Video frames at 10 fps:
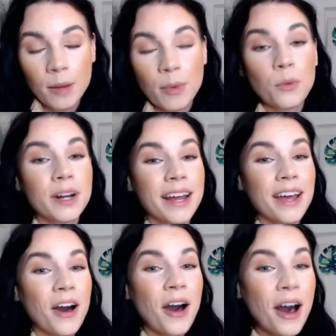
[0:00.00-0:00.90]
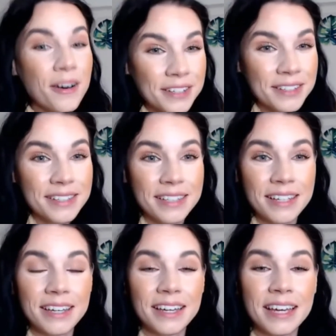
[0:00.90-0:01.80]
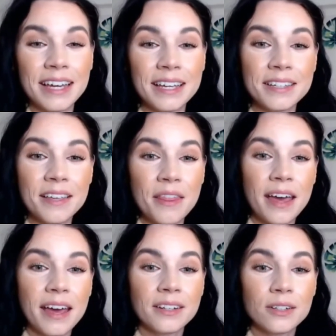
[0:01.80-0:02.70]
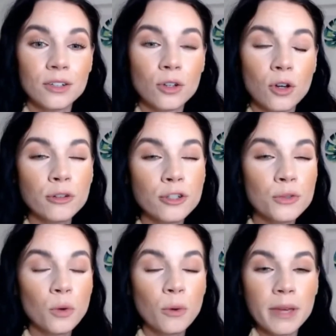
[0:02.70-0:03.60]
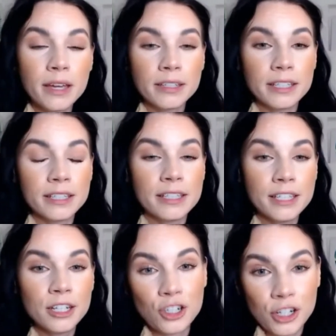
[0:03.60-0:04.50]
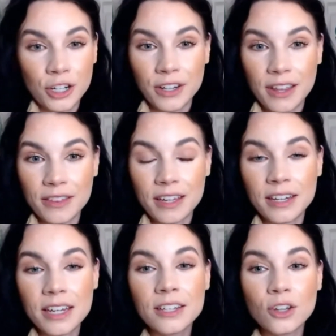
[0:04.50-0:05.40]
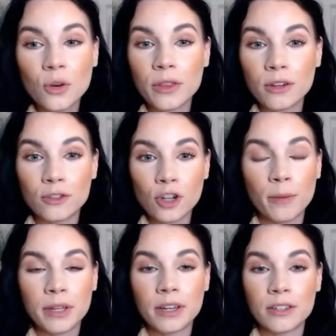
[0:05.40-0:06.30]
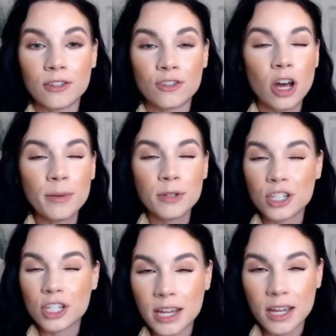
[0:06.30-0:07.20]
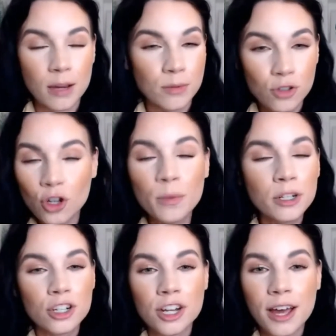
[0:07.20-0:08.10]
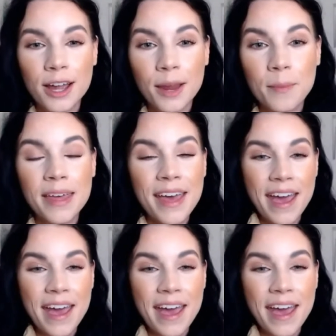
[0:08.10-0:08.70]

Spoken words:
But what I often see is that coaches will make a decision that they need to quit their job because their job is just taking up too much time